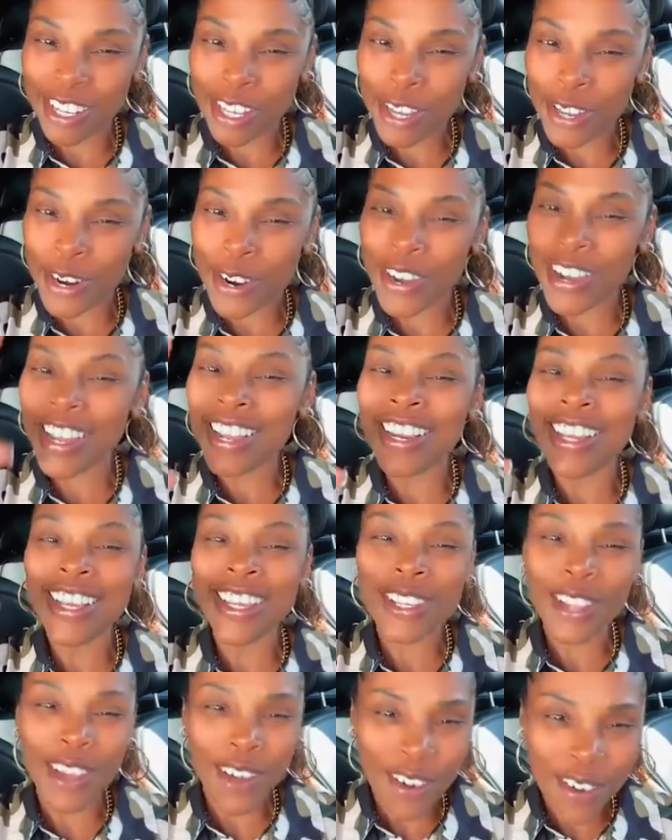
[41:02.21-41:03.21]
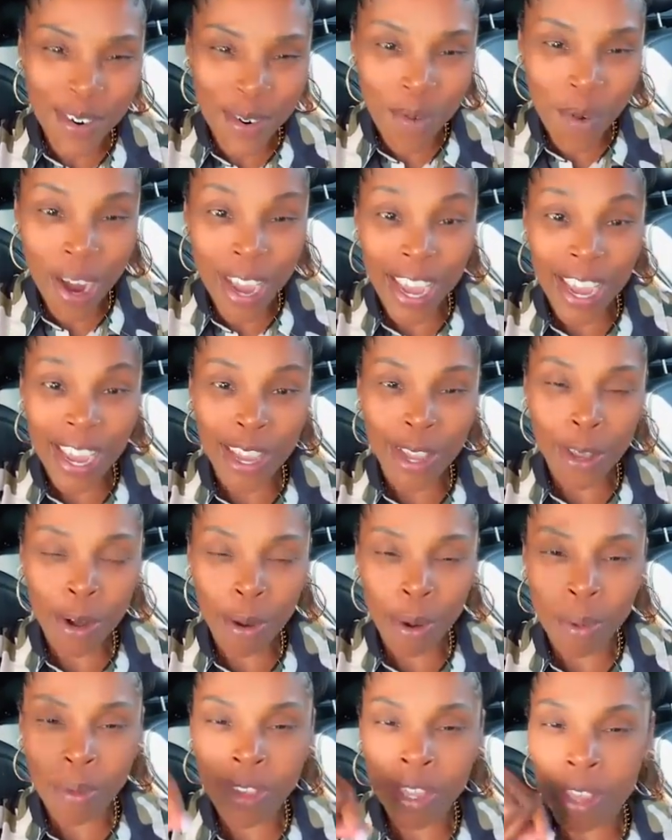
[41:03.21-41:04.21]
in his own way, you
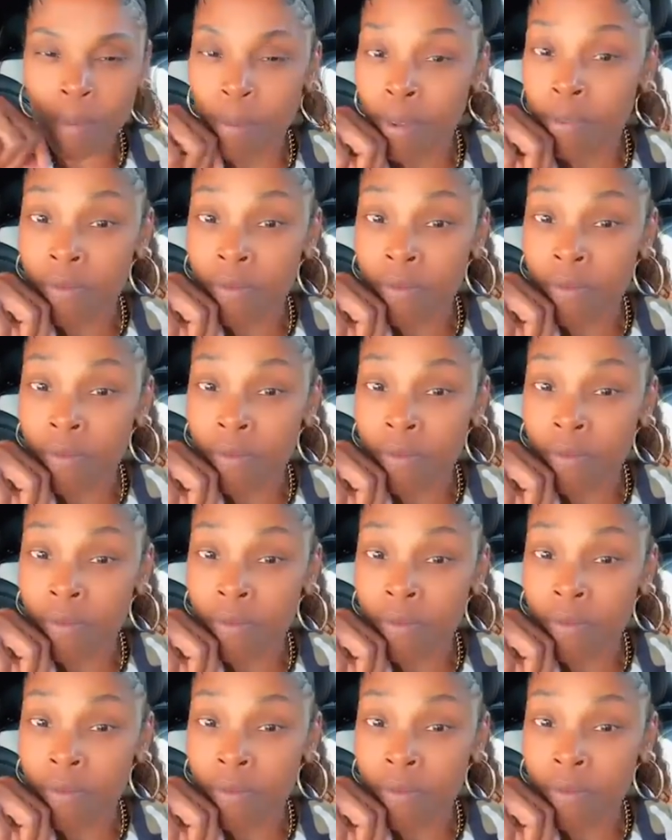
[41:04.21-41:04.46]
know what I'm saying?